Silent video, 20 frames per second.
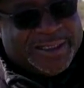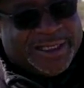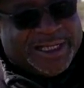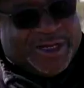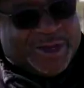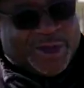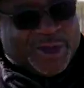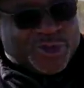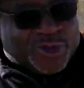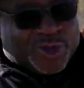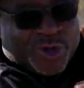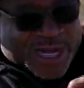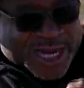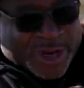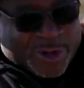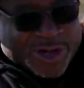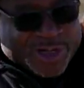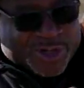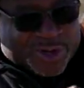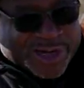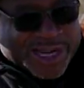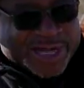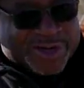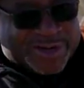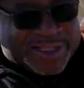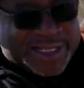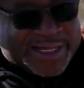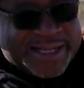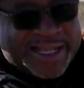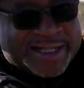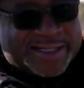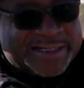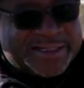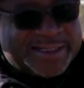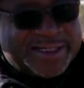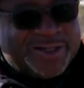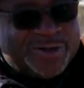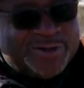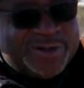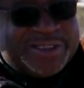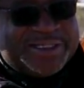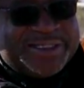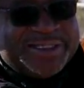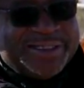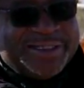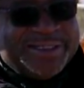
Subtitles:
And now you want to ride on that title deed, which,